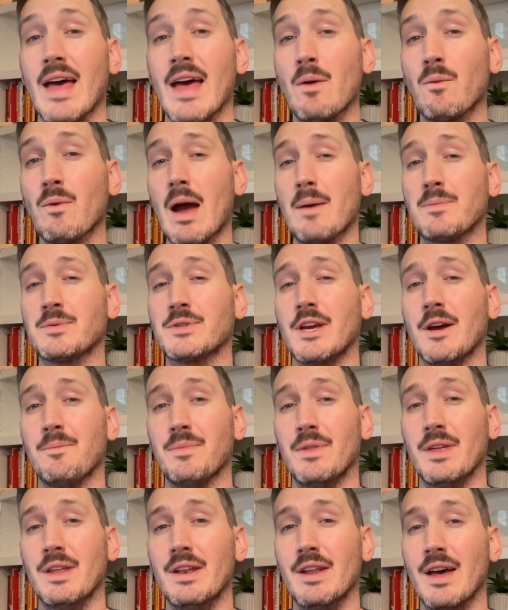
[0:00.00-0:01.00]
that wraps
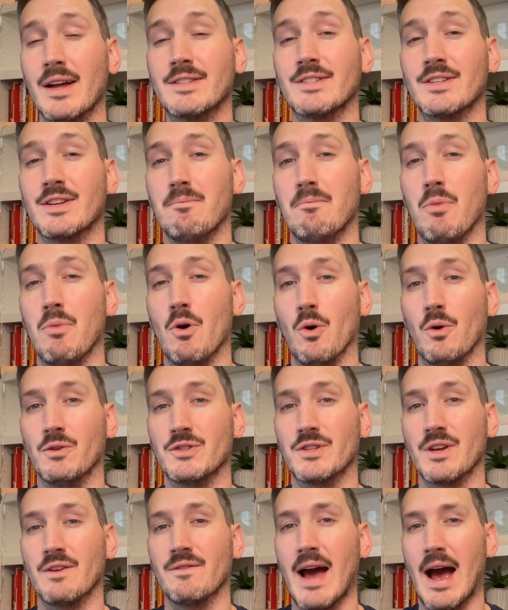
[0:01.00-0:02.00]
up the nuts and
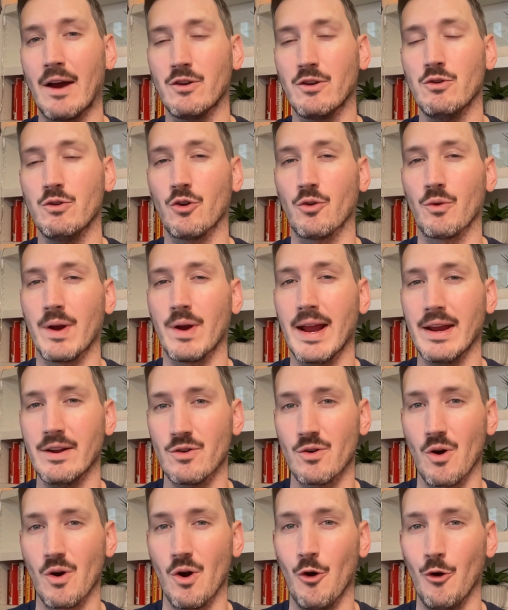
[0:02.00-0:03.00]
bolts of how you create
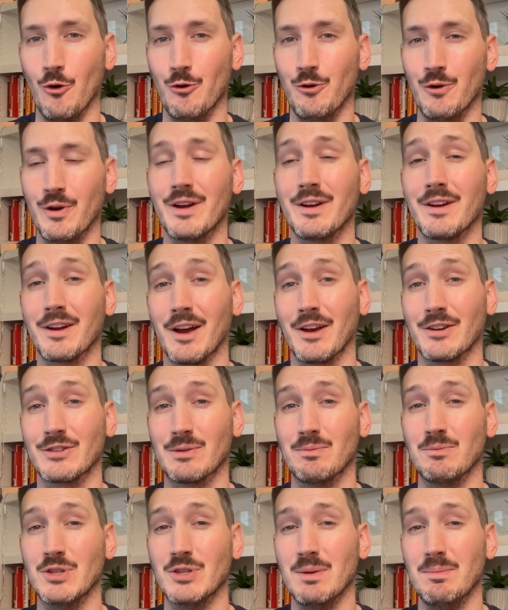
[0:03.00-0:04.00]
your own
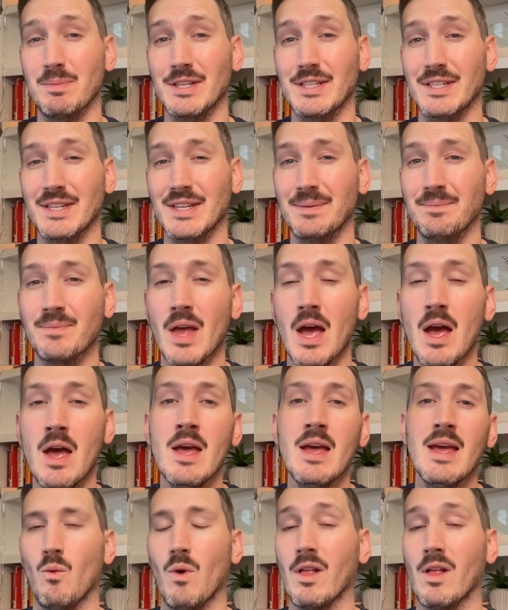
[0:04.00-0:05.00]
custom GPT.
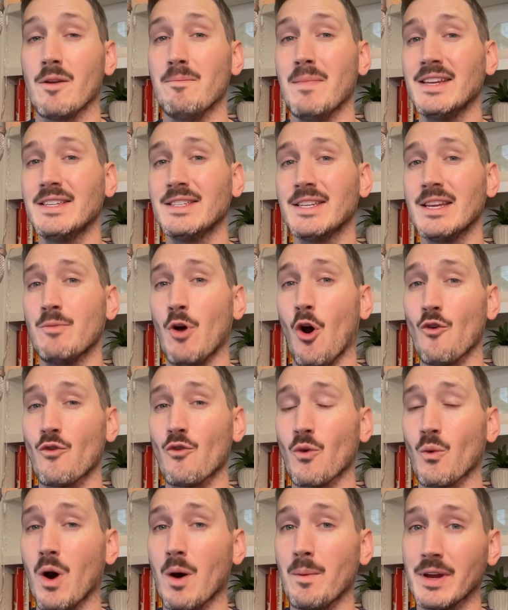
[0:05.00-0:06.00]
While it may seem
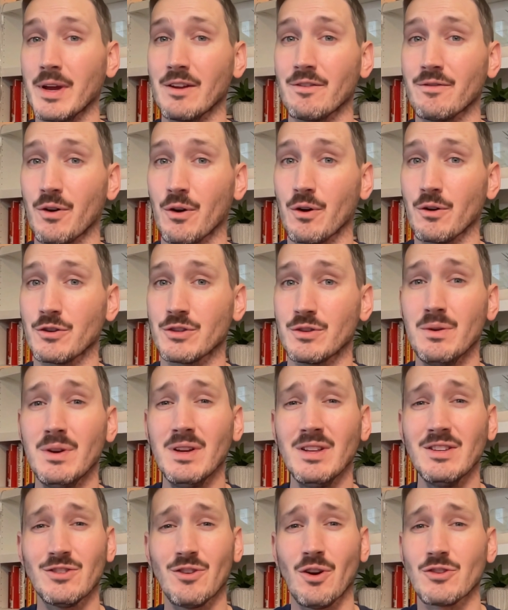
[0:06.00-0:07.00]
overwhelming at first, you
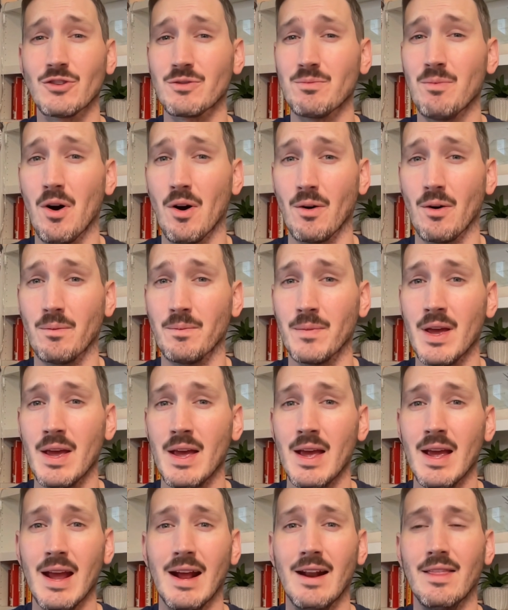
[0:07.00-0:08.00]
can start small.
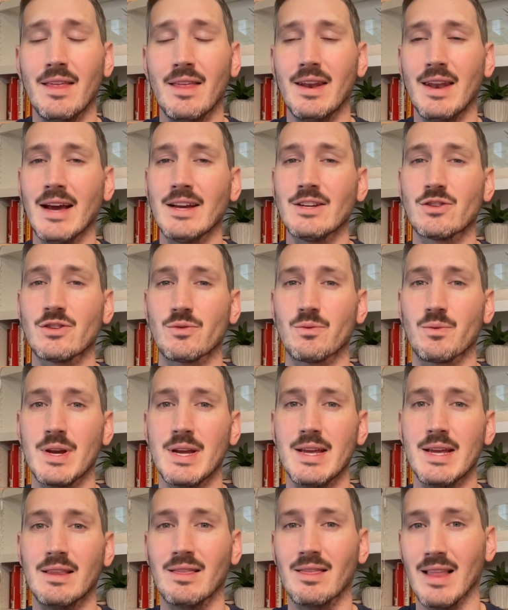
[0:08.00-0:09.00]
And in the next
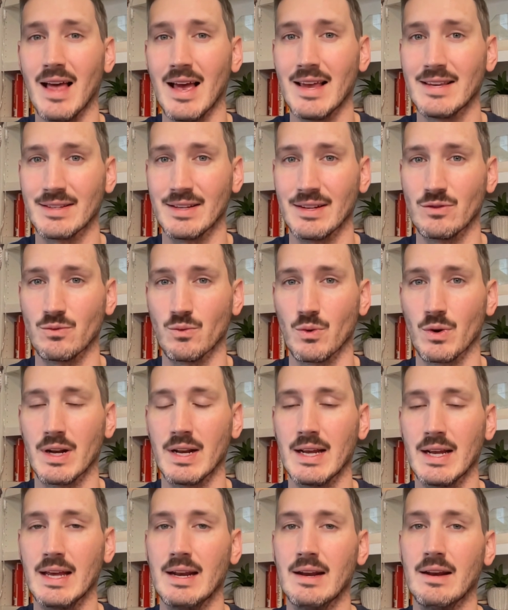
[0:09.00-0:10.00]
3 lessons, we're
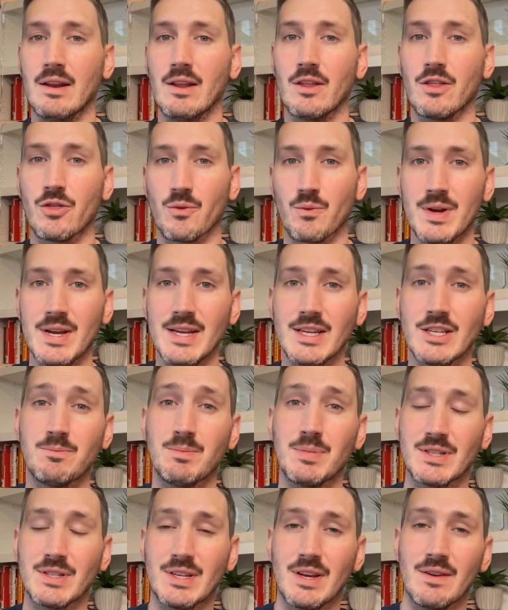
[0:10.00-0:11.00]
going to get into 3
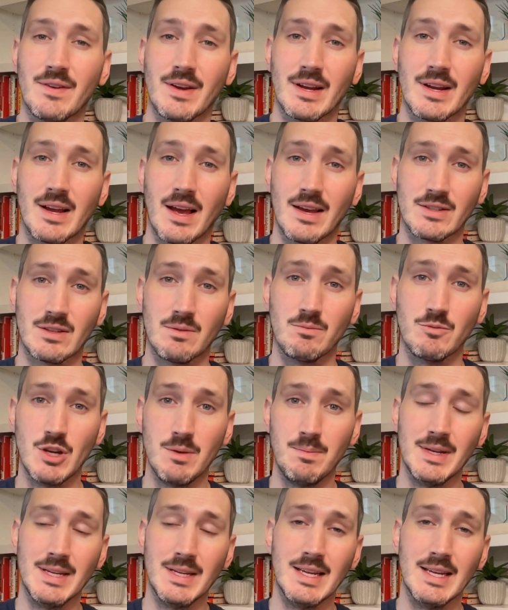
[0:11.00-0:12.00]
specific custom
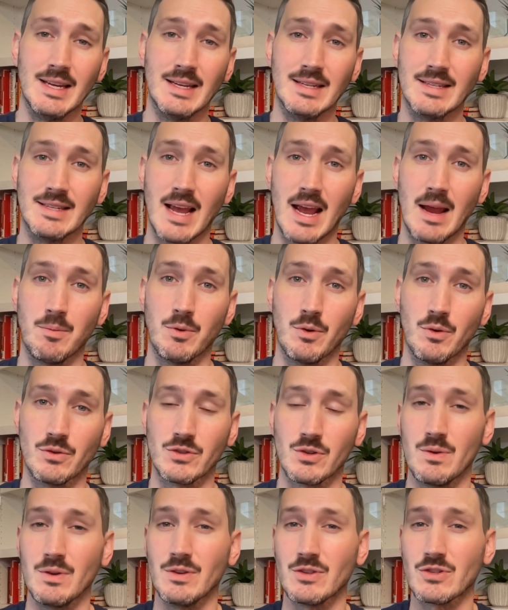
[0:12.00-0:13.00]
GPT examples
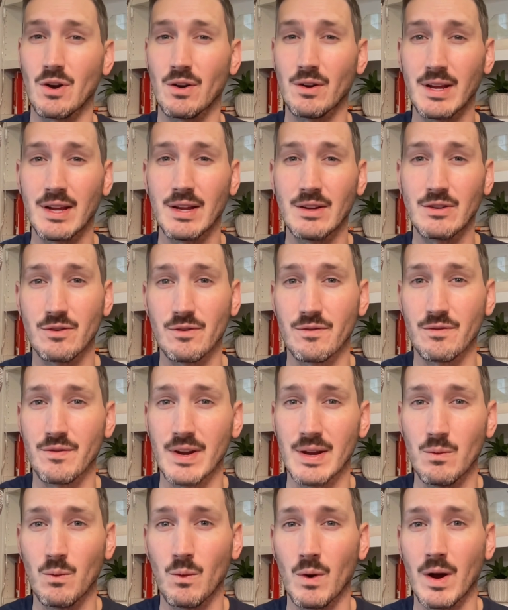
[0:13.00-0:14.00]
so you can start to get your
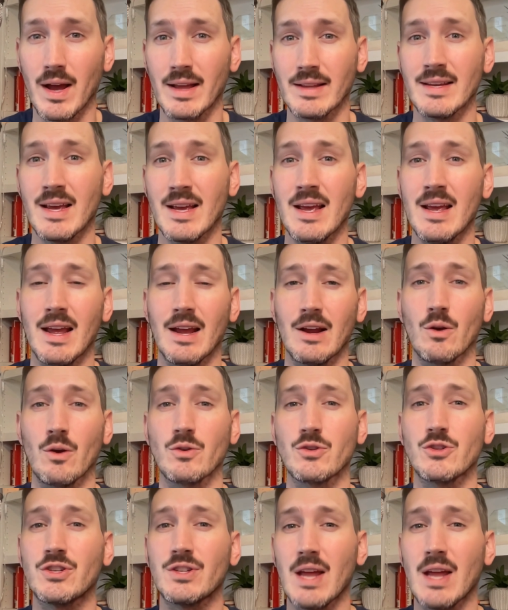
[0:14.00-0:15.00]
feet wet and go
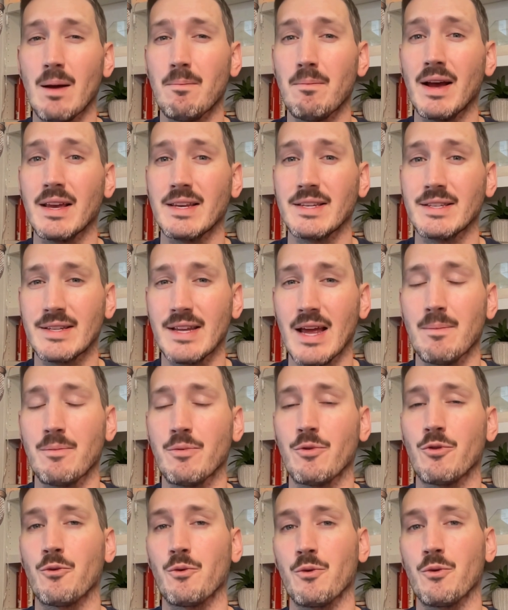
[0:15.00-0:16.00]
step by
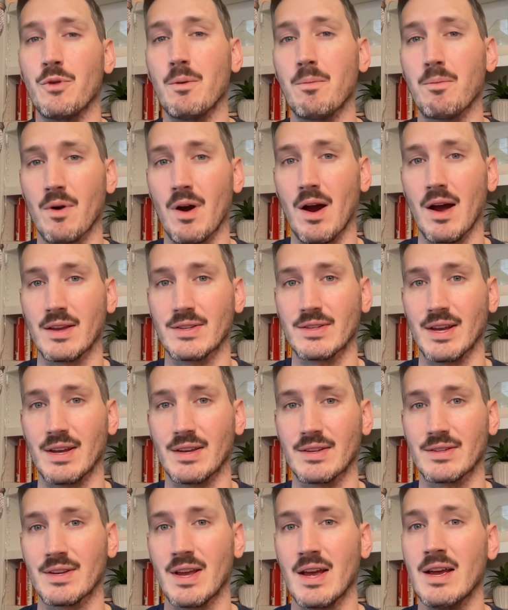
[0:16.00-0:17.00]
step through the
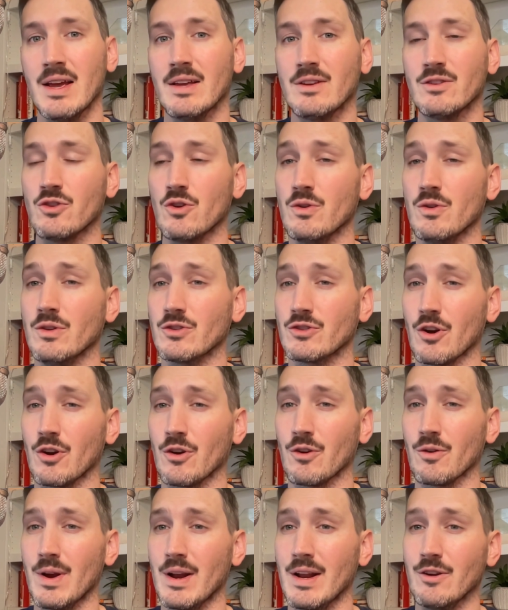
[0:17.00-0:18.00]
process so you can
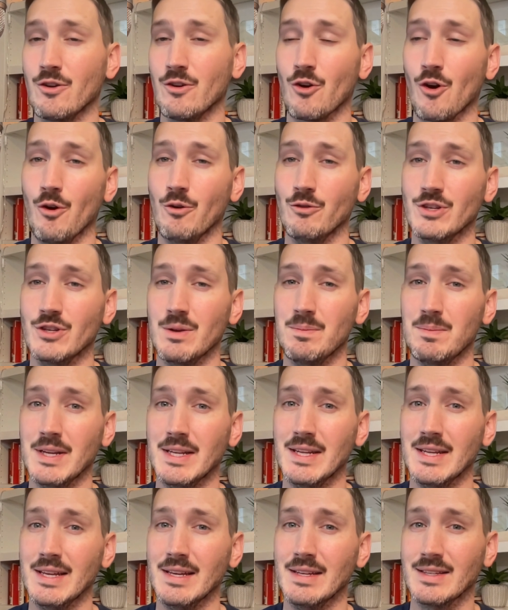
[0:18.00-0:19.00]
start creating your own
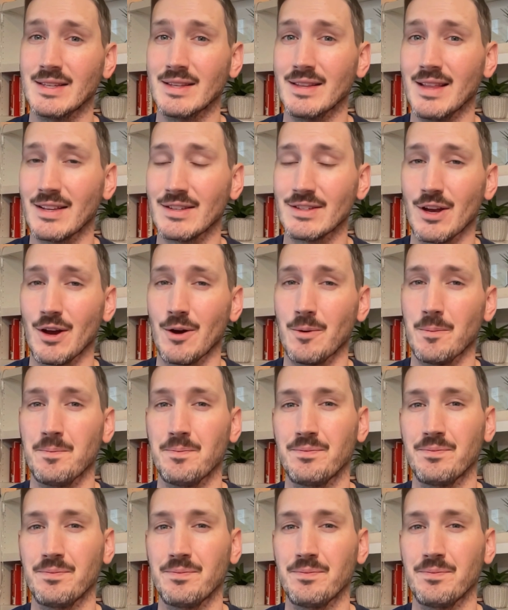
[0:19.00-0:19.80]
GPTs that sell.